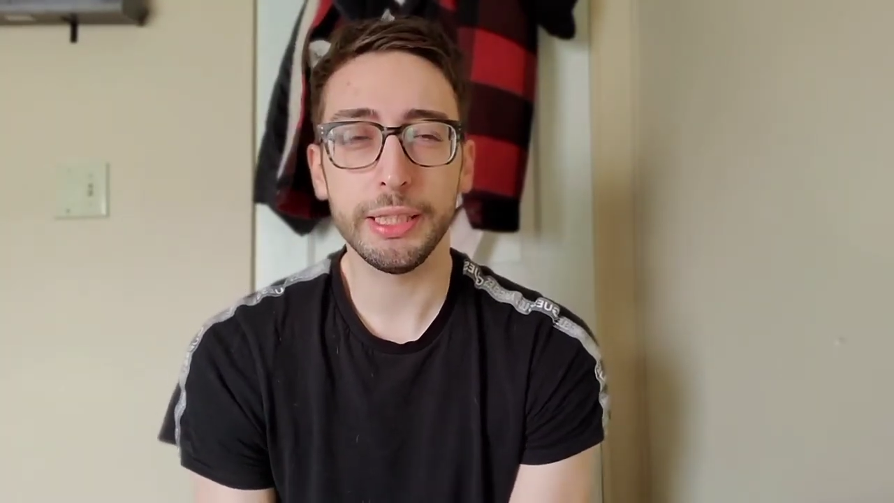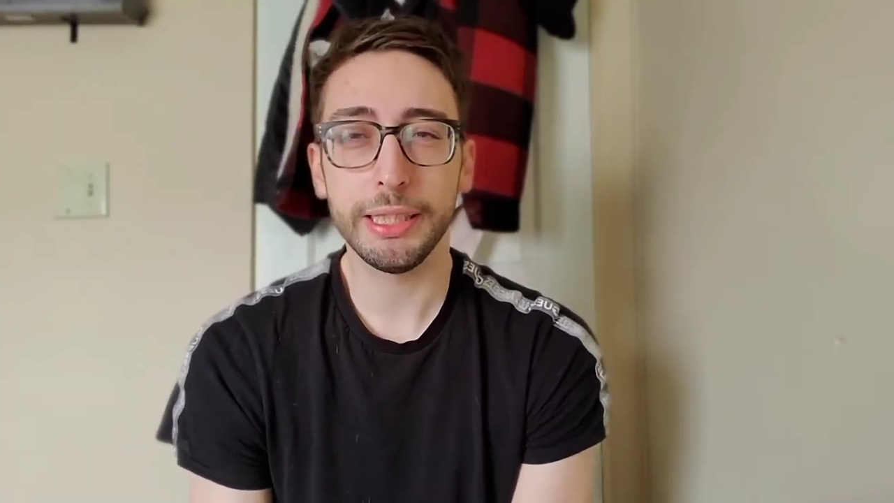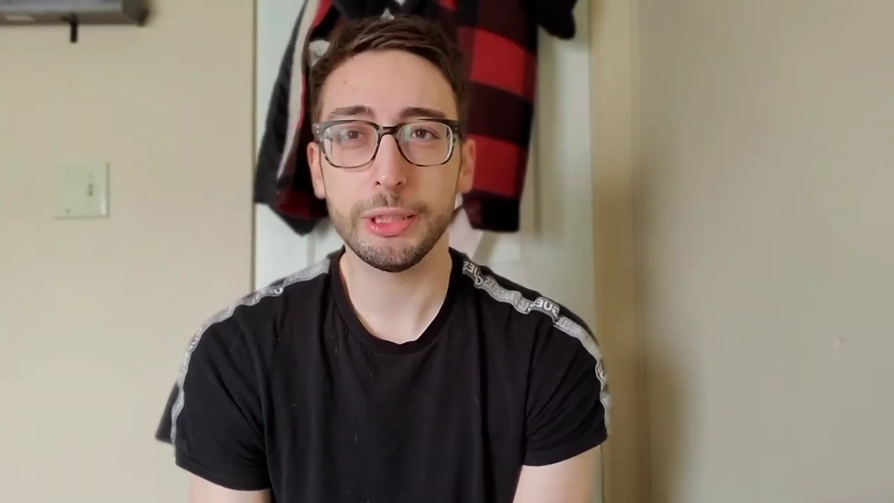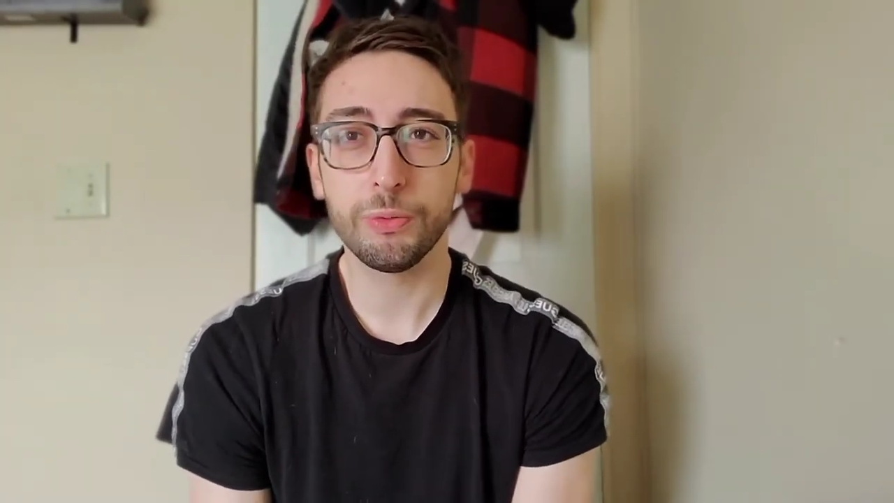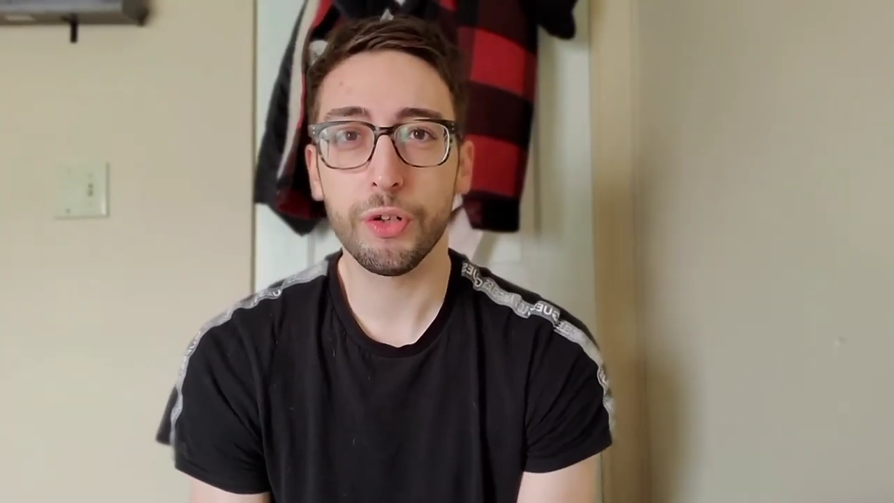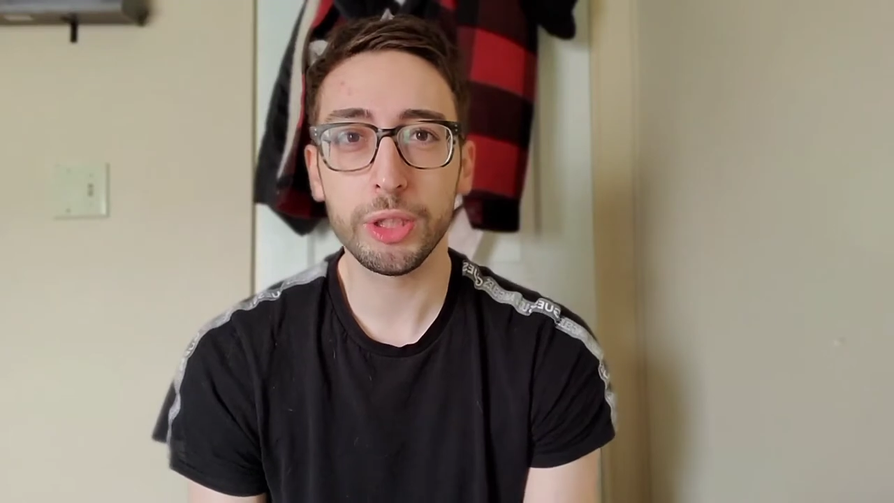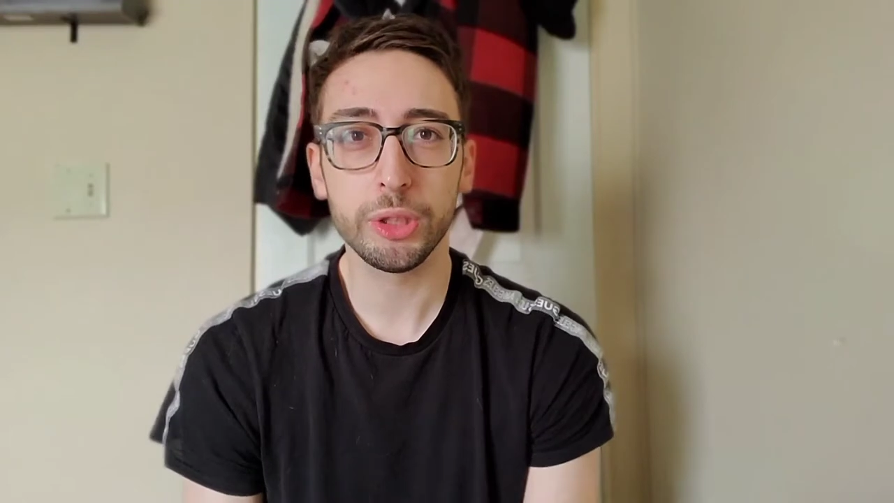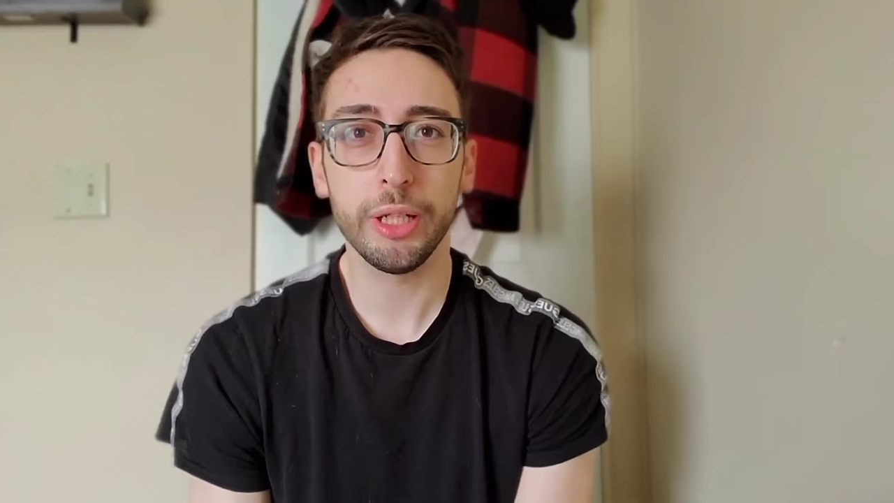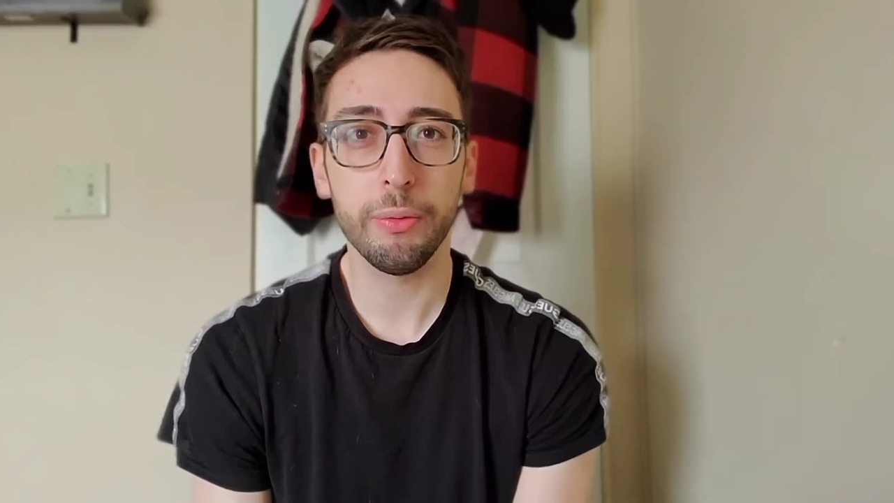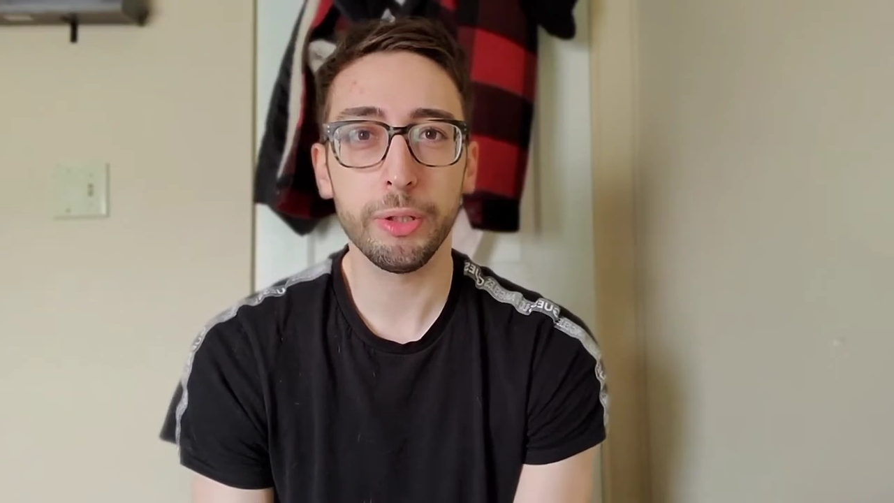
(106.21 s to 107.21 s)
it's
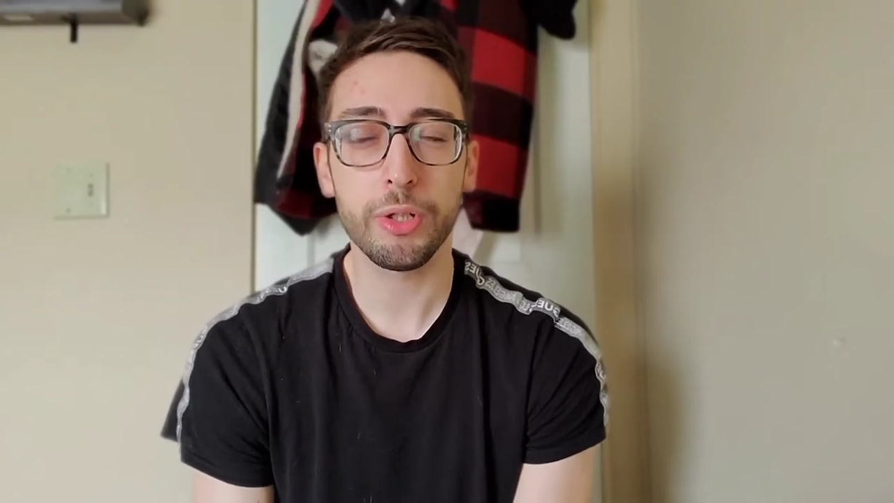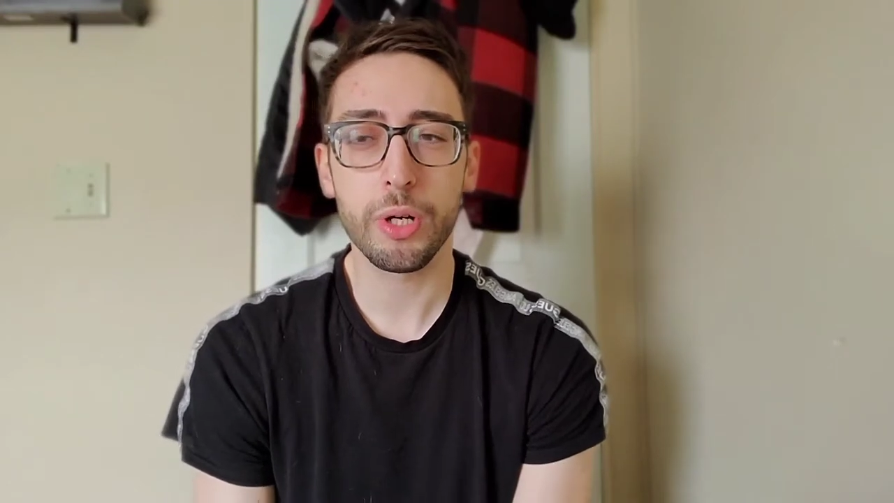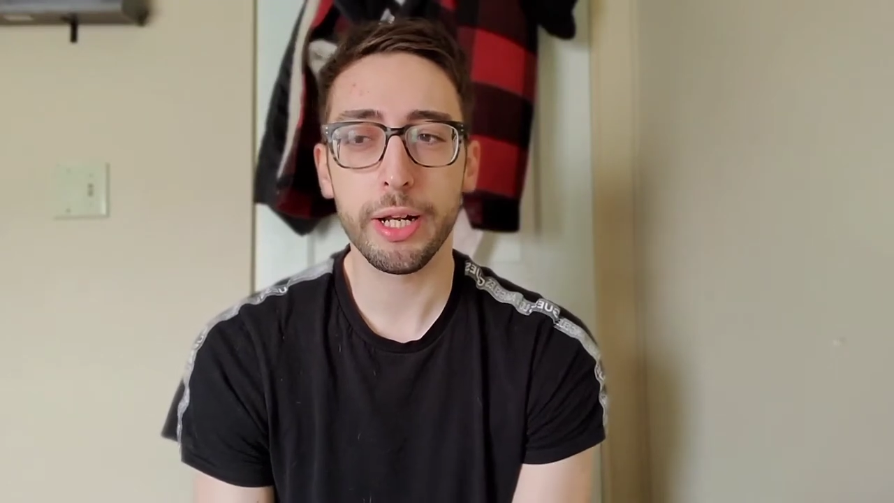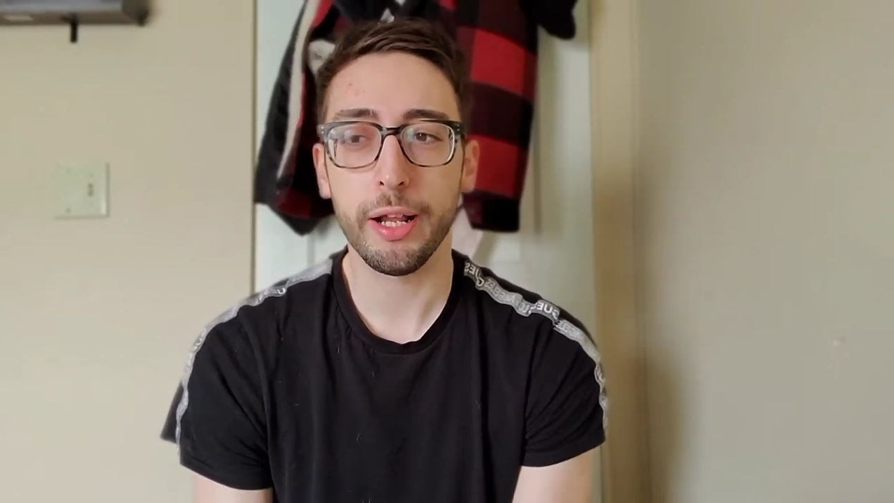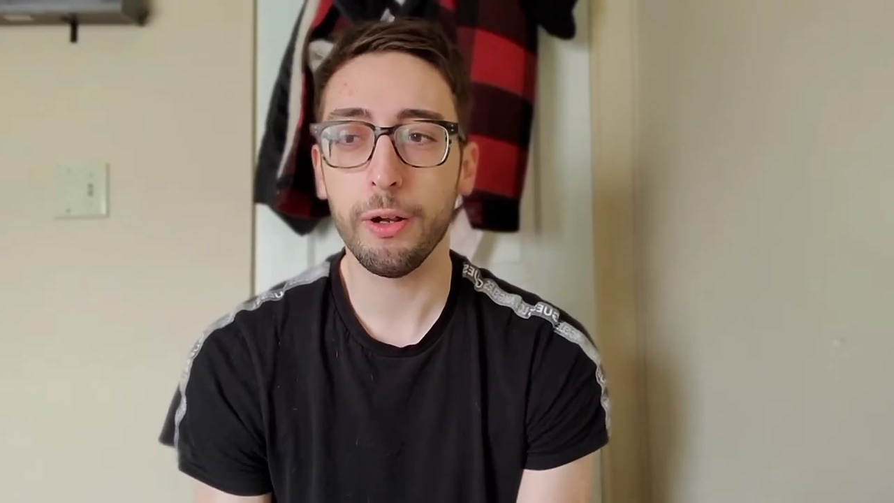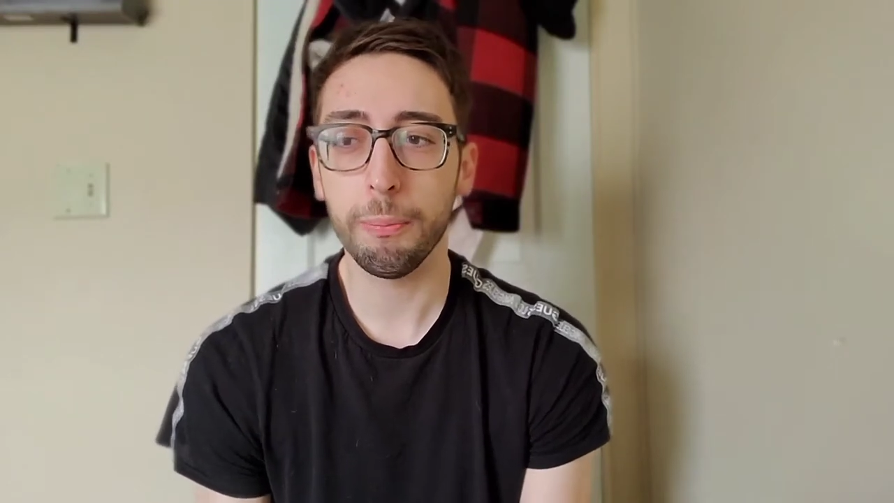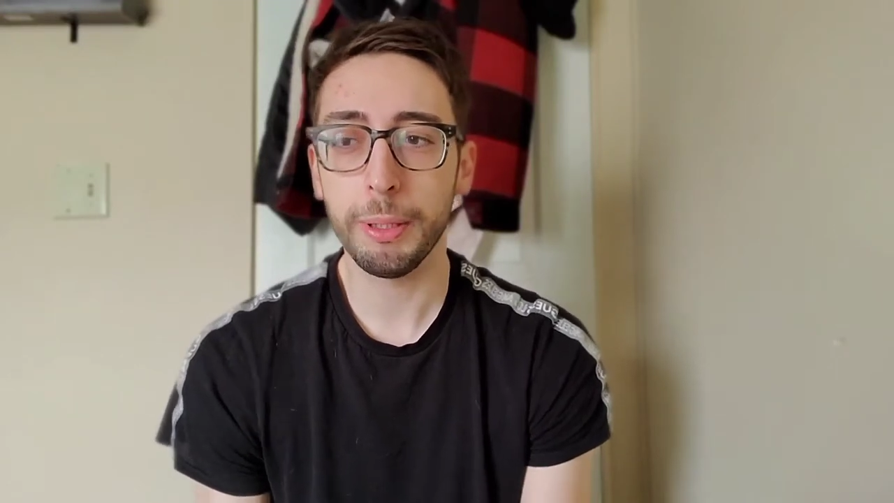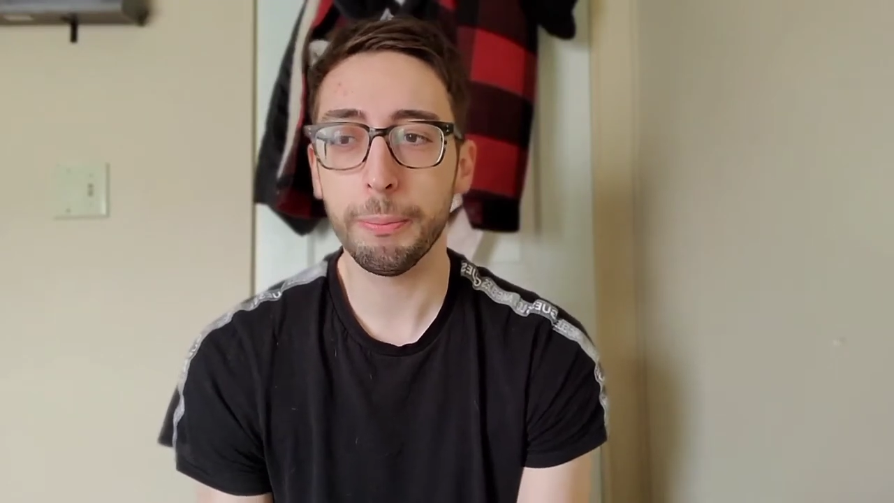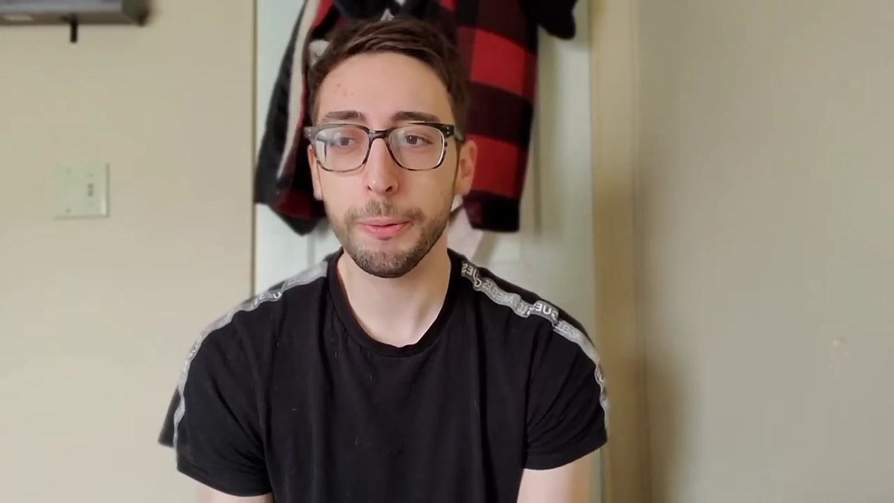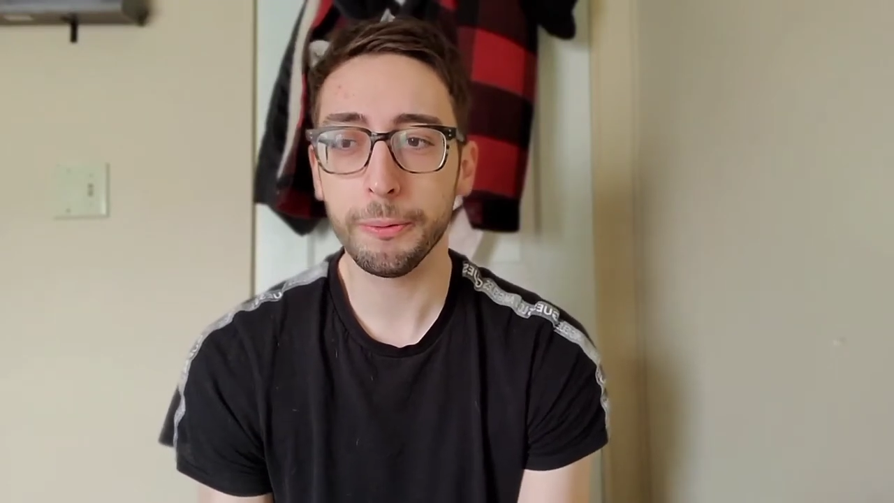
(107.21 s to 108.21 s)
frustrating when you're trying to help
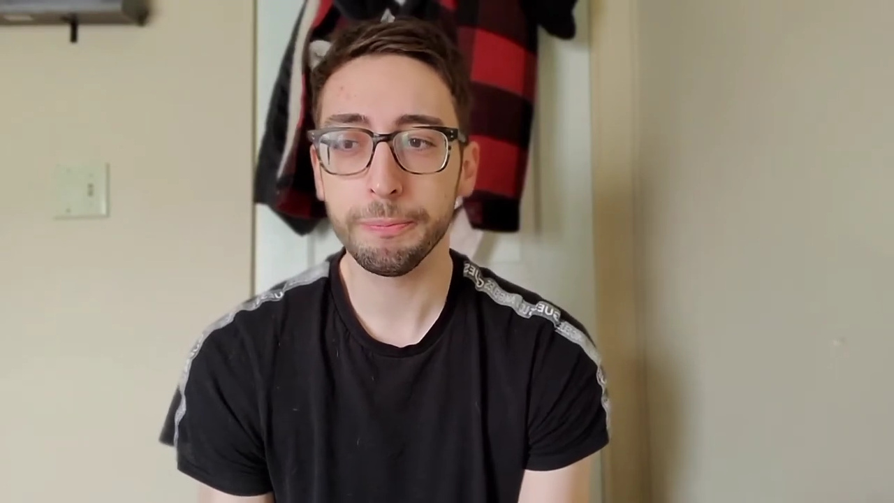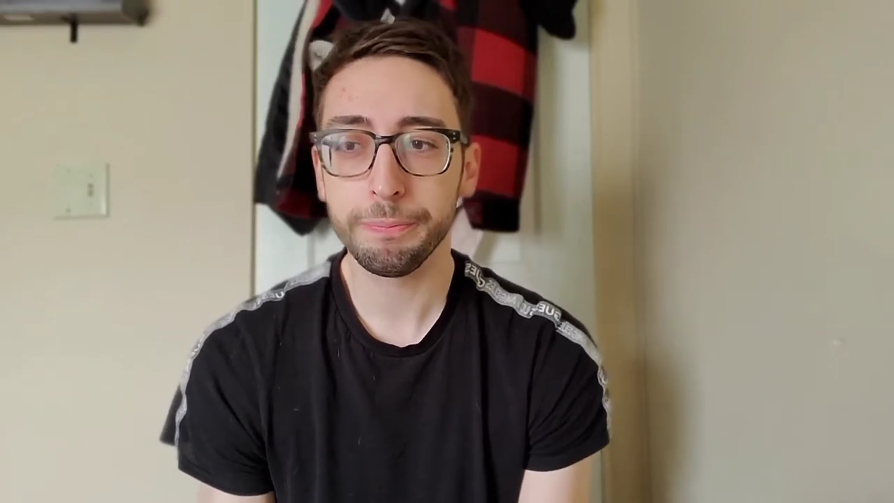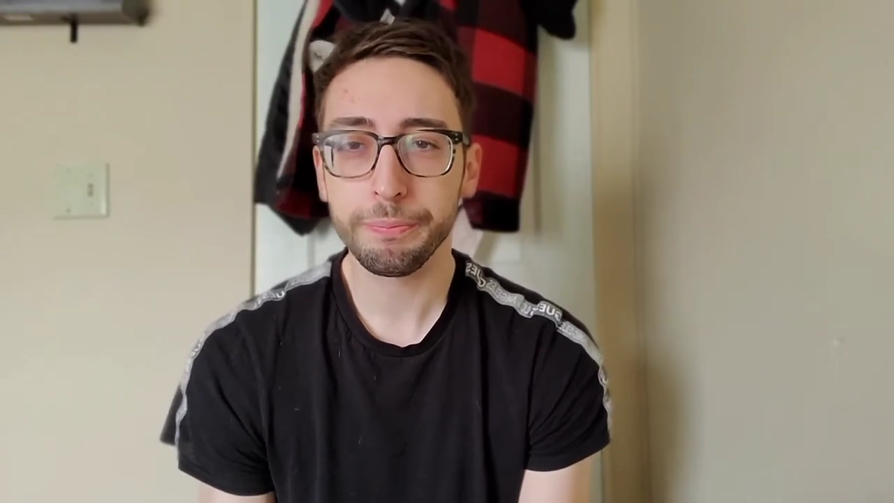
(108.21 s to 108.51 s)
people